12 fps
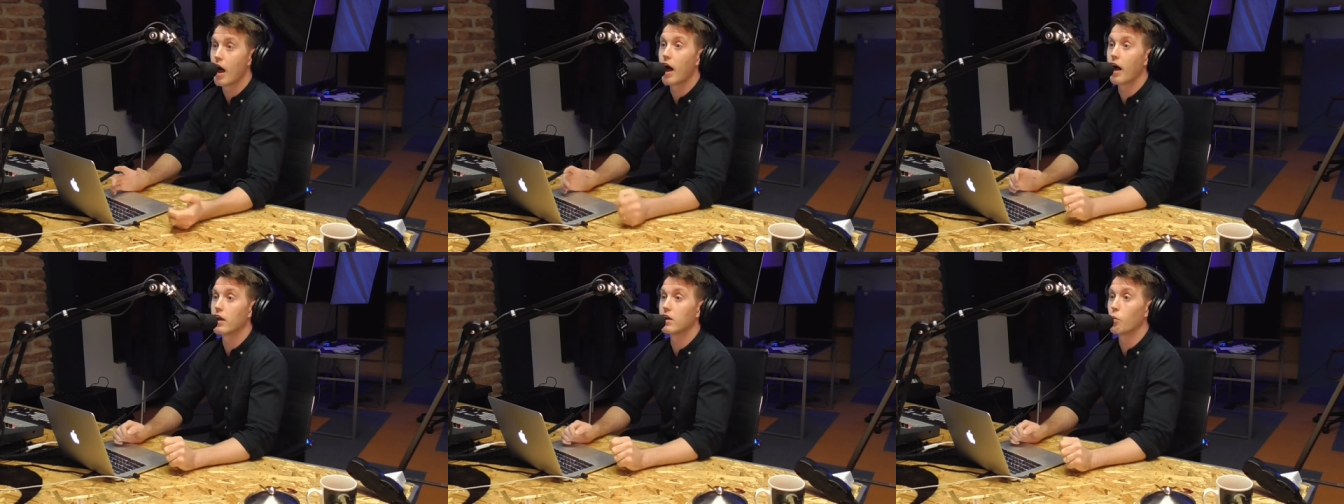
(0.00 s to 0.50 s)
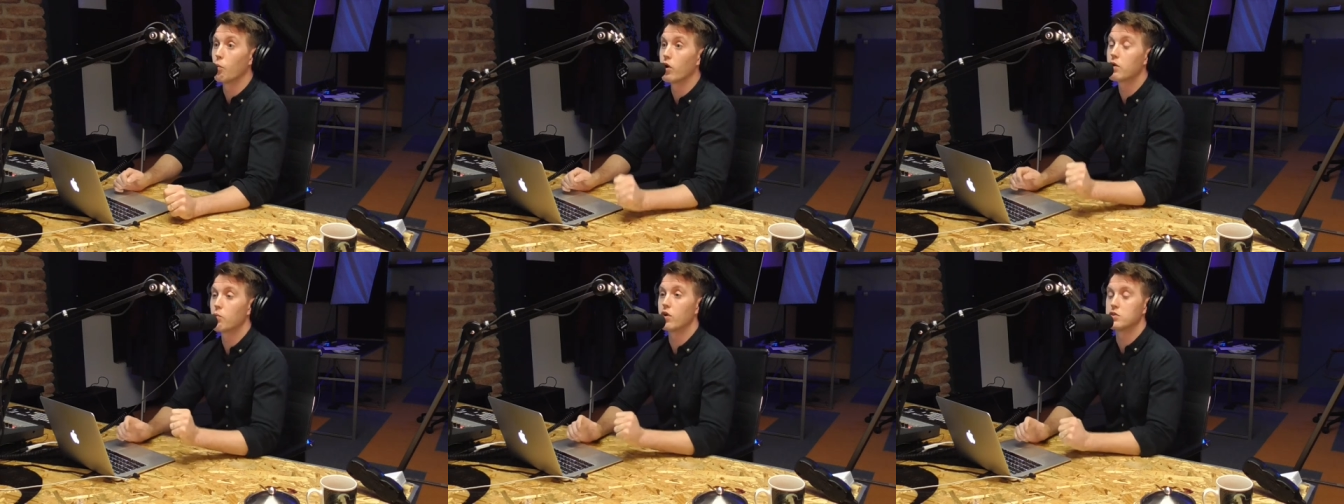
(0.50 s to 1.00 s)
And
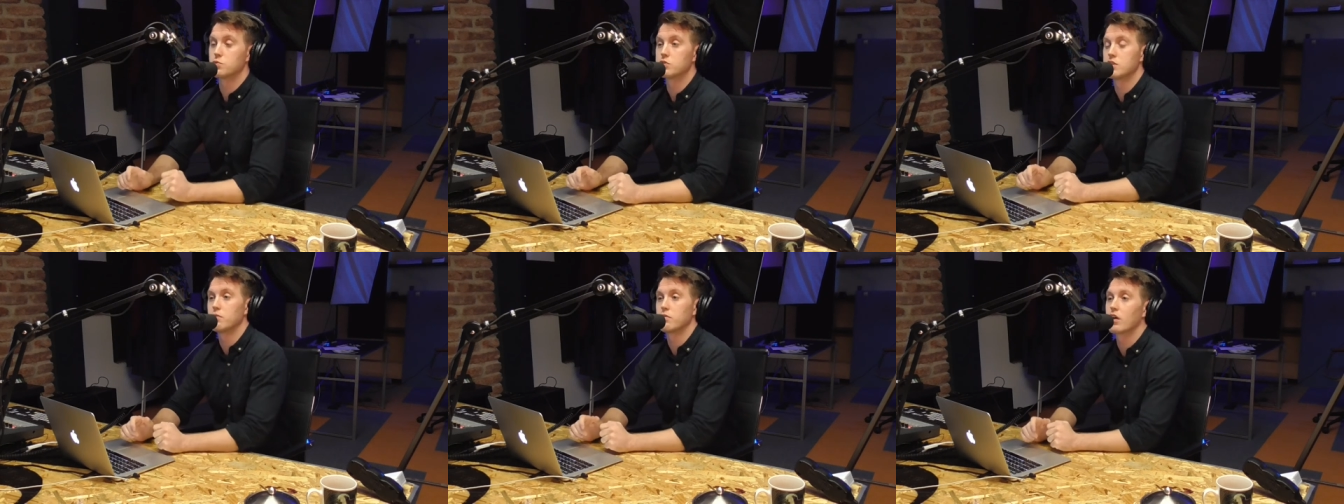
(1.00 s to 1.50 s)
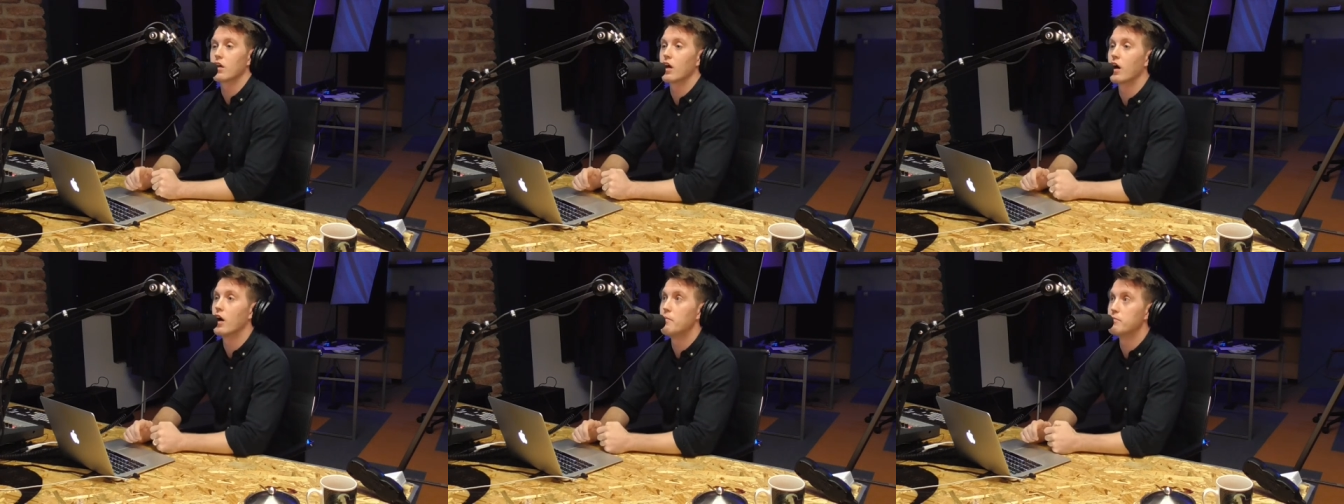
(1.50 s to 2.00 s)
what it was that
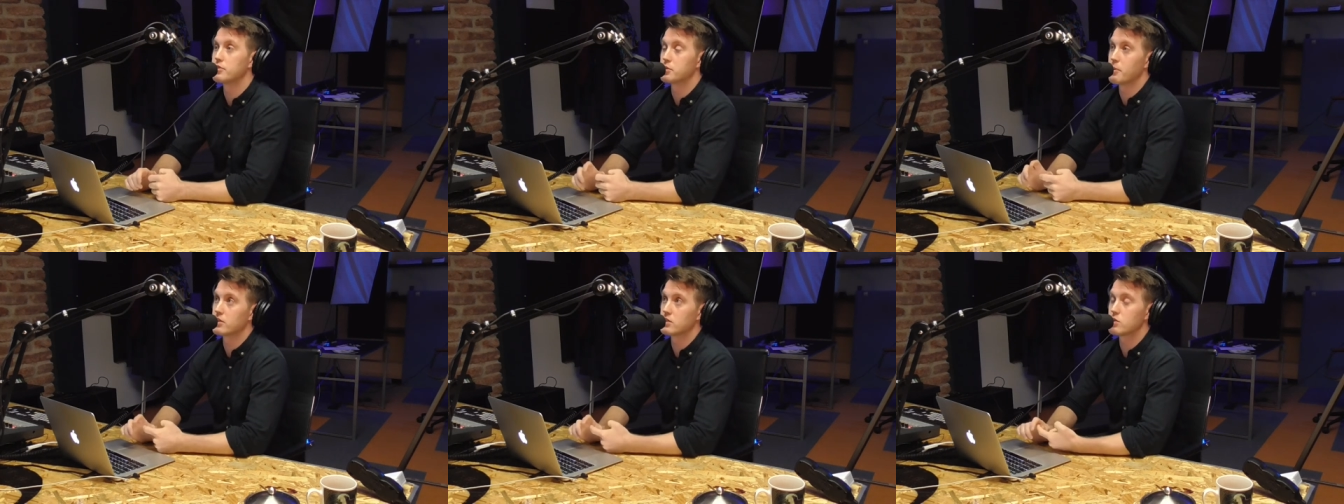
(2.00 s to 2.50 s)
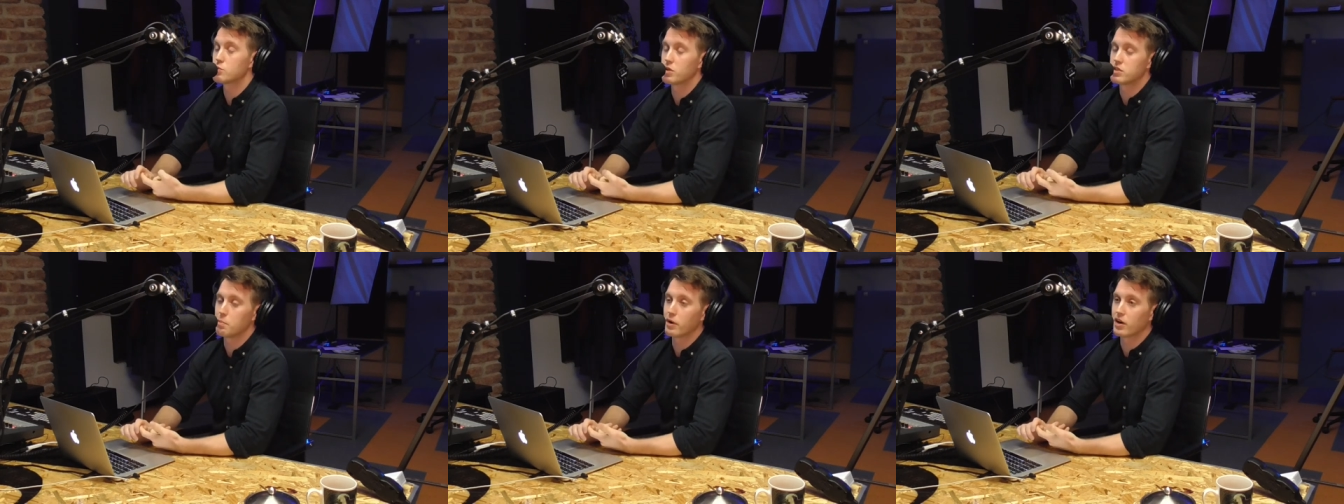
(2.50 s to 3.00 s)
tomatoes were
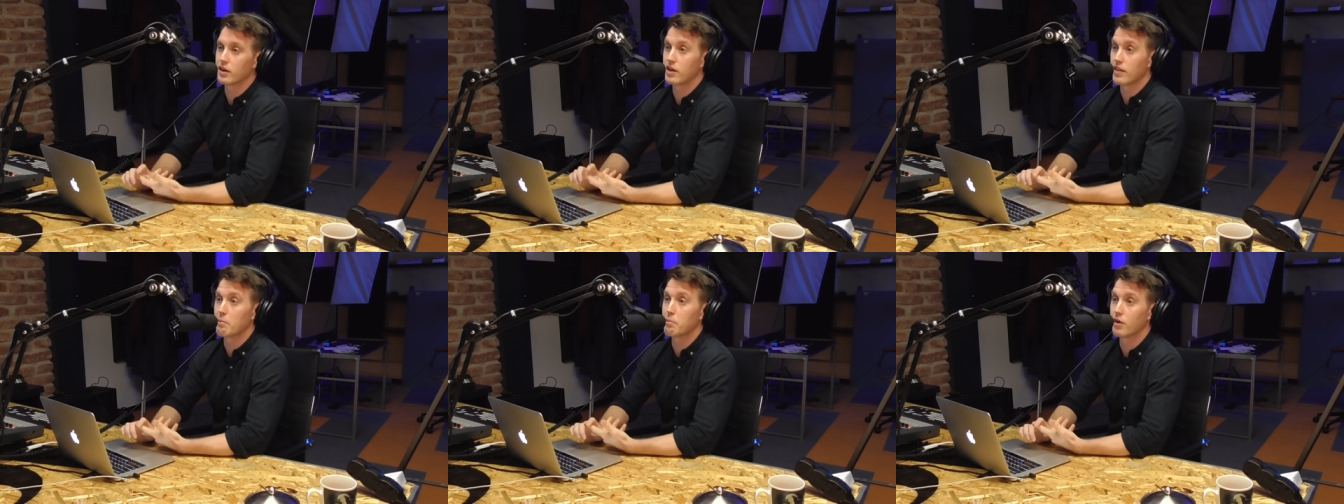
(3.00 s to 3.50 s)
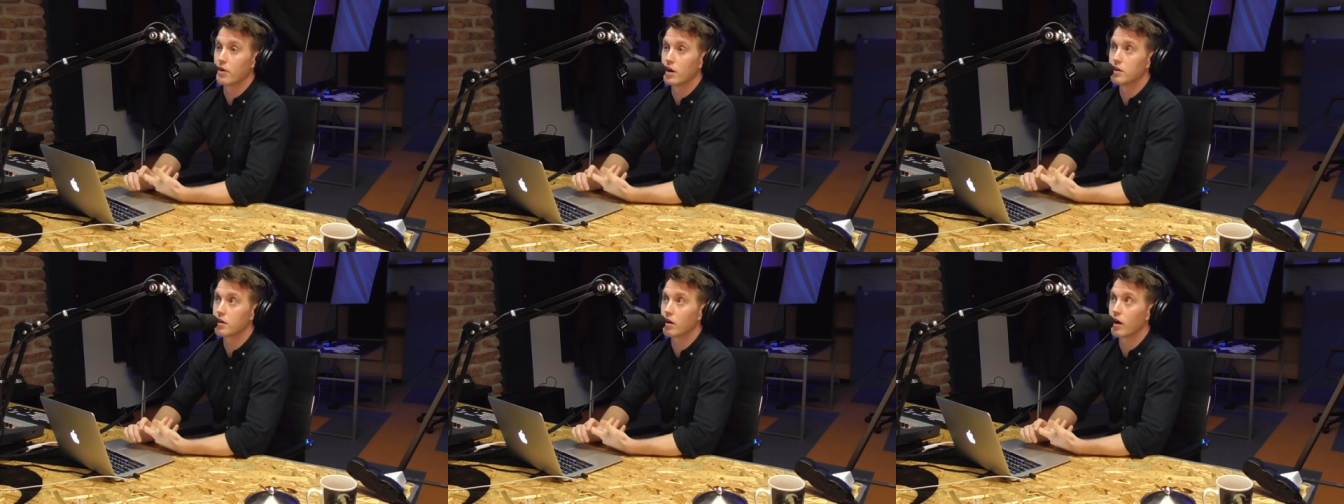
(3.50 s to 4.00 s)
typically in that
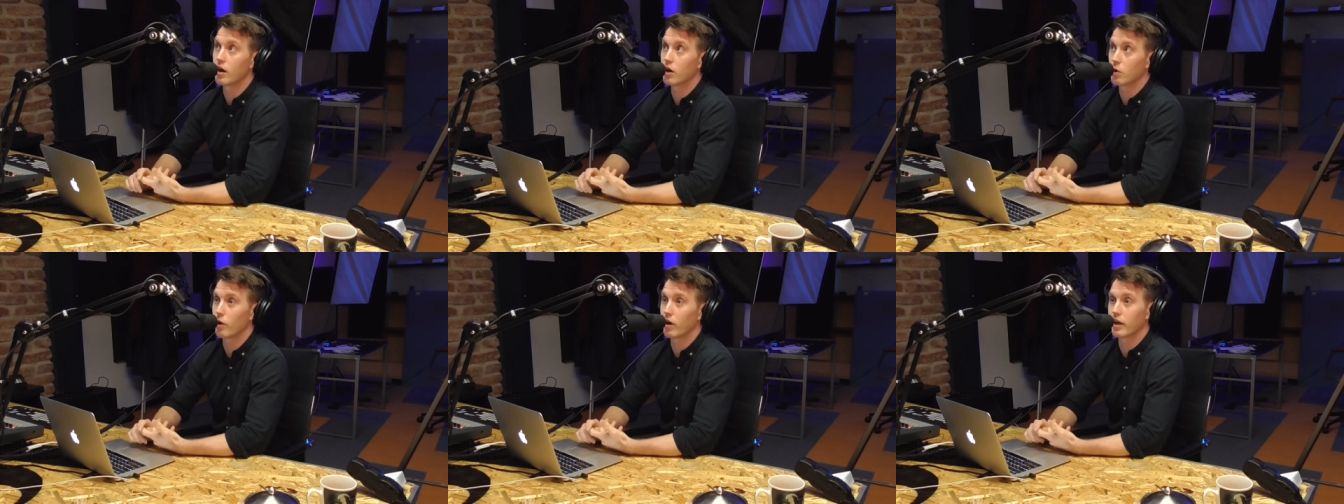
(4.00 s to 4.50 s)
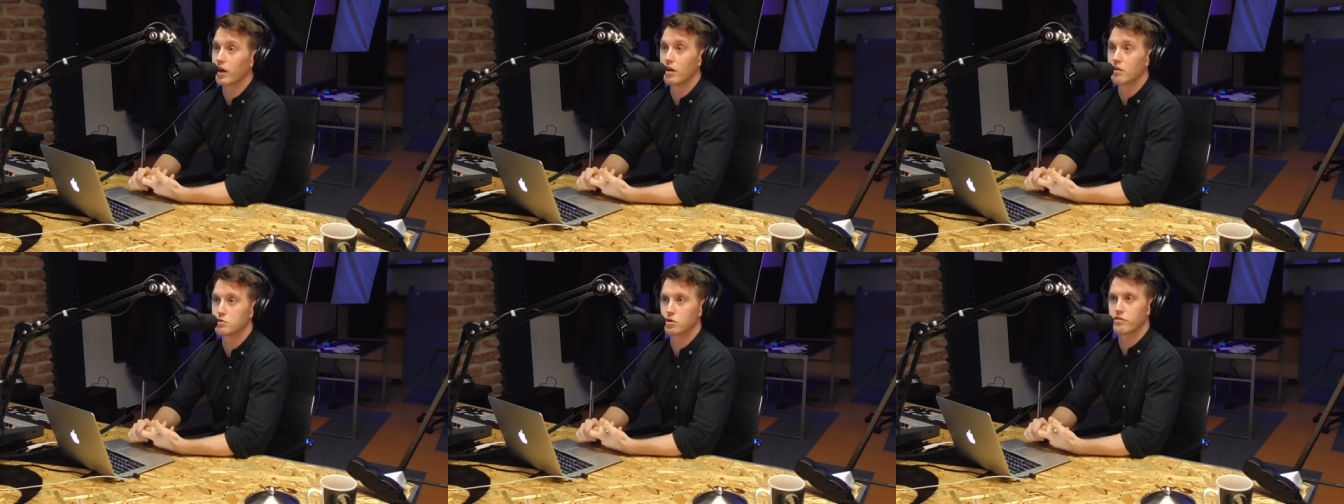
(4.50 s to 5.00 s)
period quite like
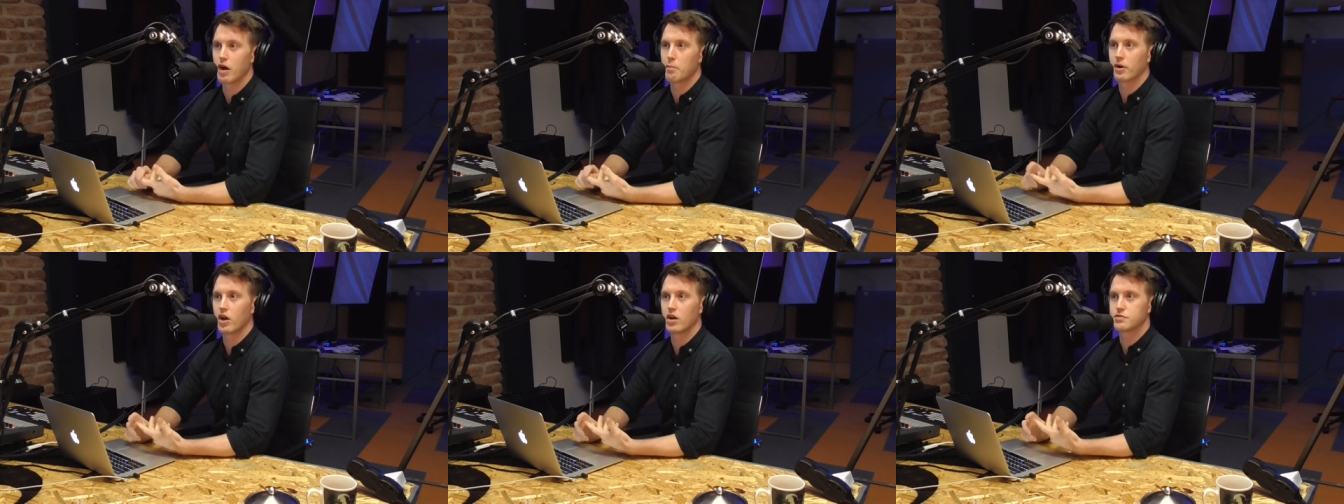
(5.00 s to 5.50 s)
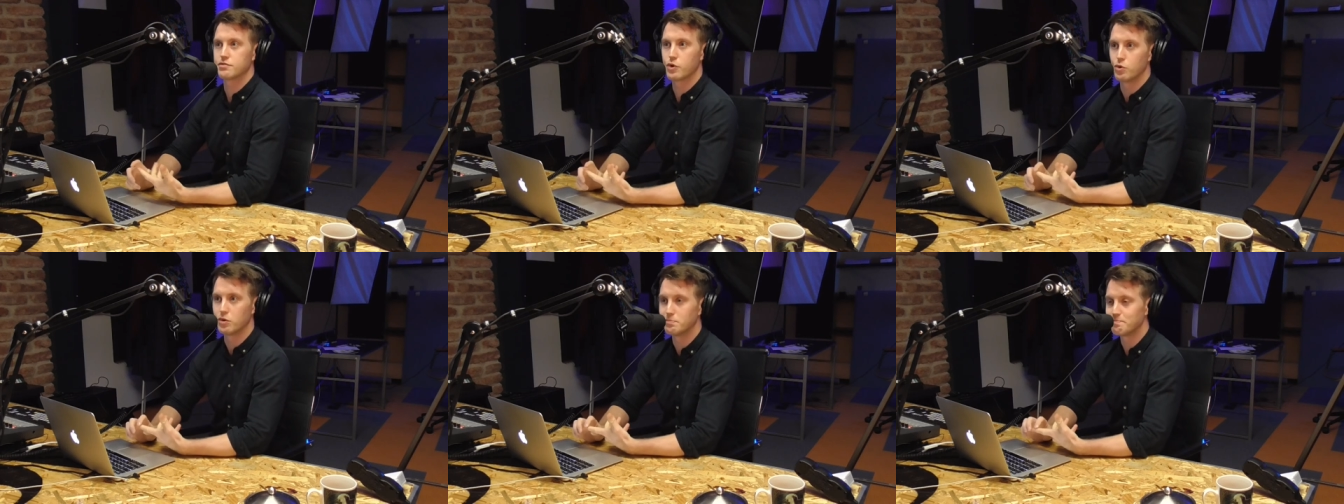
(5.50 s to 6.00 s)
a sort of upper class
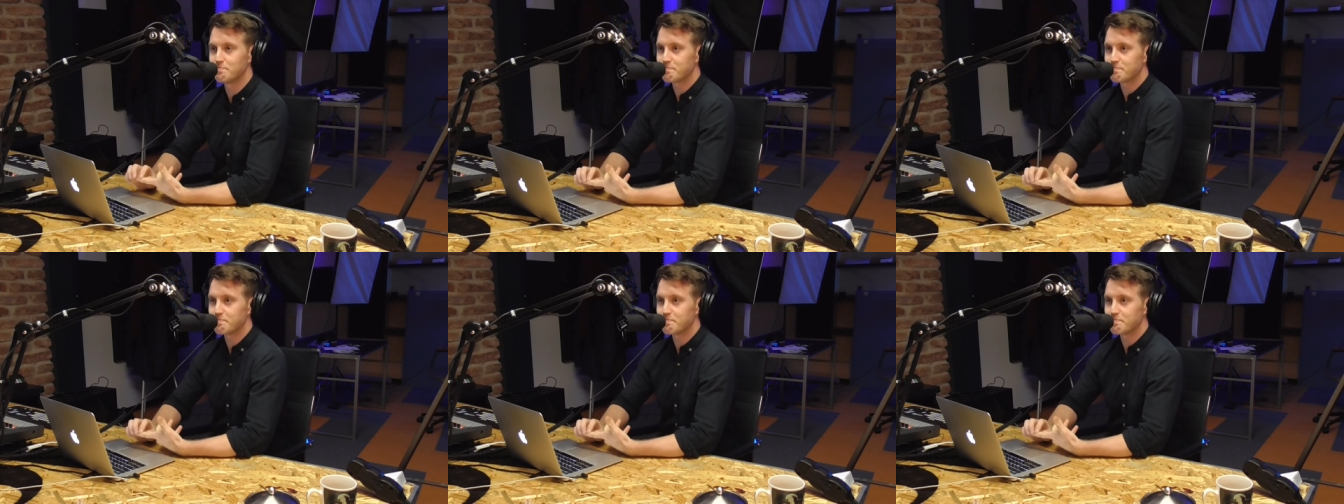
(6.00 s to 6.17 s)
food.